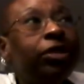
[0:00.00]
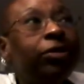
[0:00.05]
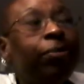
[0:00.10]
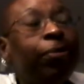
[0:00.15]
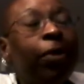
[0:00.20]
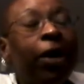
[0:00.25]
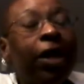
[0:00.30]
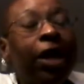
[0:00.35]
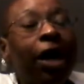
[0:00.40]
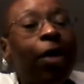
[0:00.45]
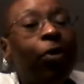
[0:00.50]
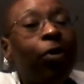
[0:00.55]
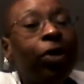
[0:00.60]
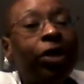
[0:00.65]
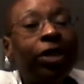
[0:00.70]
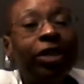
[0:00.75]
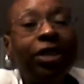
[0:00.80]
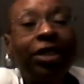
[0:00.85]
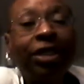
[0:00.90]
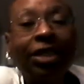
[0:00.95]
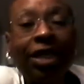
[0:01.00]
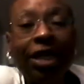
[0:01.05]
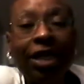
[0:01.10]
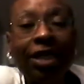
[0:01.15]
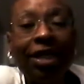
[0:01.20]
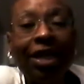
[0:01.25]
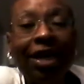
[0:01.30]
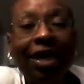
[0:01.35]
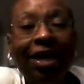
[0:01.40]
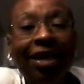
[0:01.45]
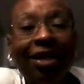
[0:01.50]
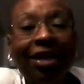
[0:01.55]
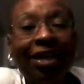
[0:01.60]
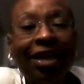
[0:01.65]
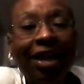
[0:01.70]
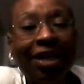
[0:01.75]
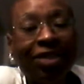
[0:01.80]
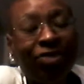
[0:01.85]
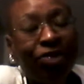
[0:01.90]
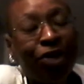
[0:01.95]
but I wanted to say that in the
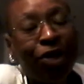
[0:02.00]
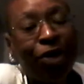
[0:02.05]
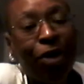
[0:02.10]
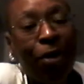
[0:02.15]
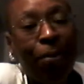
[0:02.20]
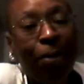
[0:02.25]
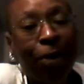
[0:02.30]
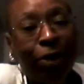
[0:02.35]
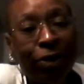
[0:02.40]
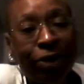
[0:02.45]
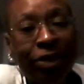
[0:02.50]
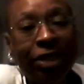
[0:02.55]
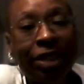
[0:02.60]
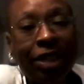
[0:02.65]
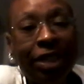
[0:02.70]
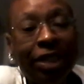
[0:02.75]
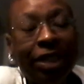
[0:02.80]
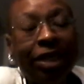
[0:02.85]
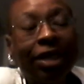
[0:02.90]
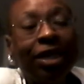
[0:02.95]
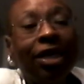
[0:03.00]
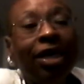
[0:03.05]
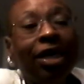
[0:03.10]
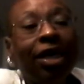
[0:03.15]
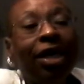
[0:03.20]
last video I posted,